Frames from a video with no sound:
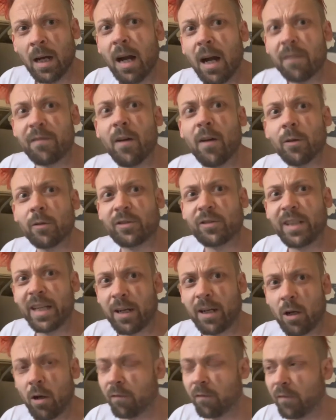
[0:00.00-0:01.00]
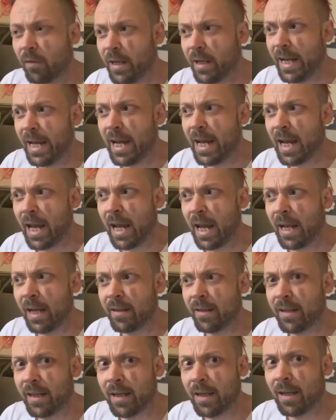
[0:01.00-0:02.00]
Hi folks, Dick Coughlan here,
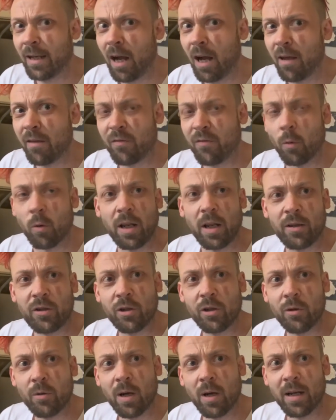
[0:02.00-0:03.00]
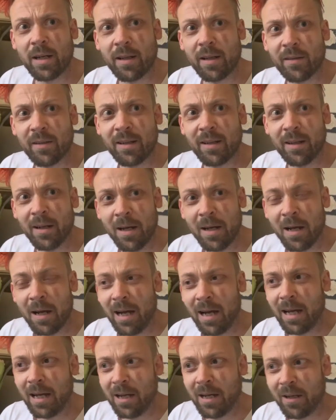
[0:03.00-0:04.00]
and uh, I thought I'd do another
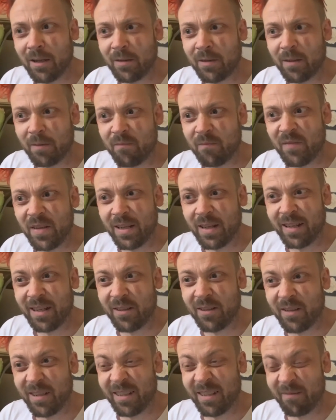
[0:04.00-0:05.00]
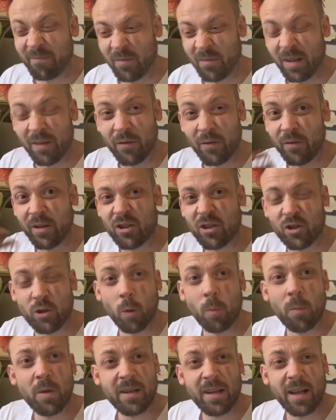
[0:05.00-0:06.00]
uh, uh, uh, another
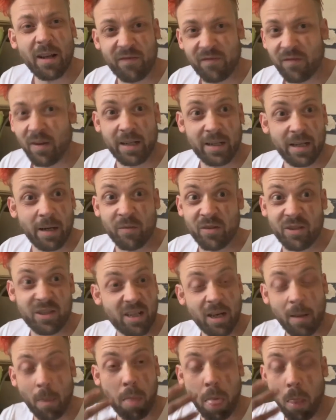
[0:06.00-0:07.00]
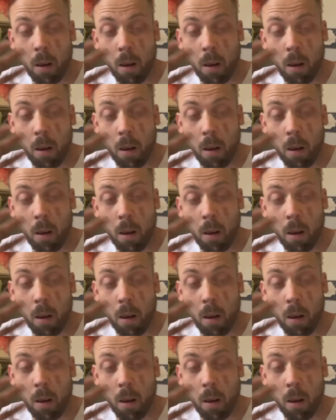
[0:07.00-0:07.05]
instalment. I fucked up the stuff.